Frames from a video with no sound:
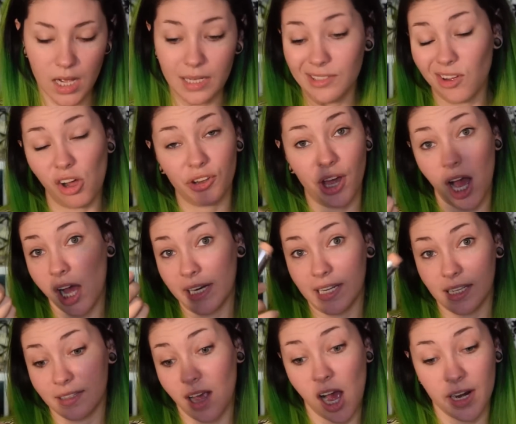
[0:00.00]
it's called
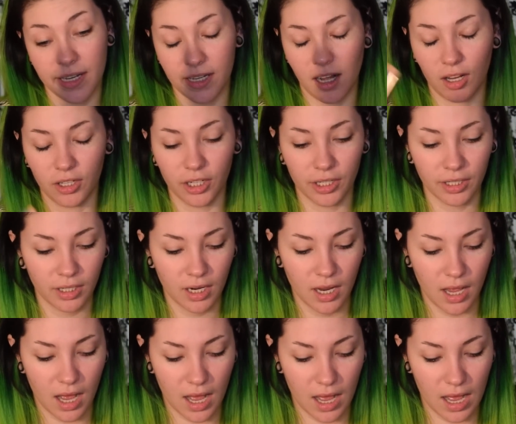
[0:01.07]
it's honey color,
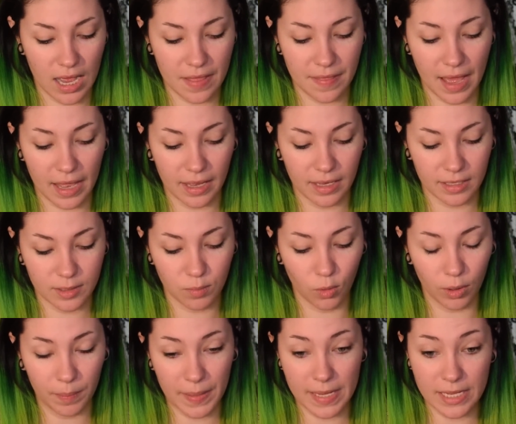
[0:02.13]
and that is
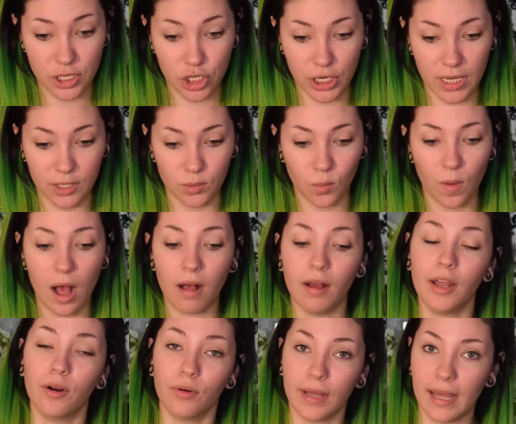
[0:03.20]
more peachy as well, and
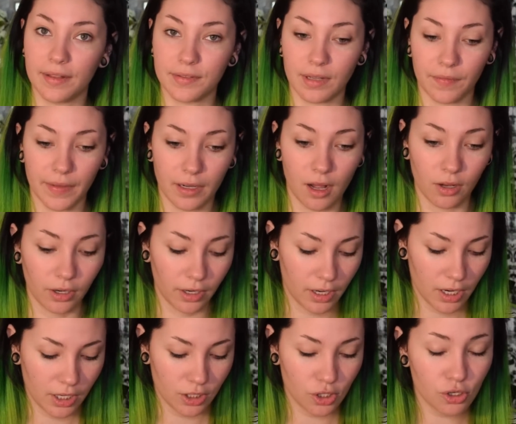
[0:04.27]
it'll cancel out the color.
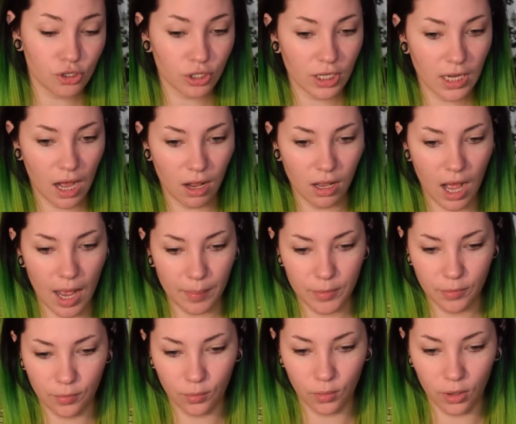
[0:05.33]
Usually I'll opt
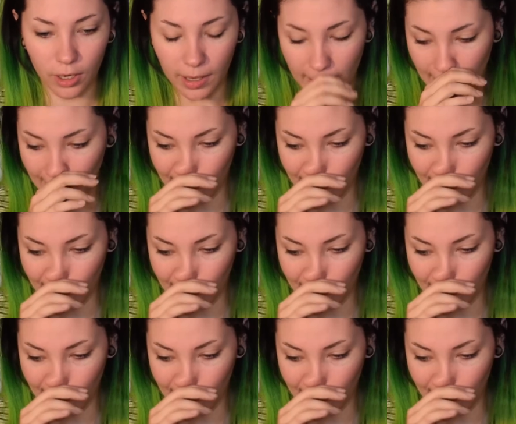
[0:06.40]
for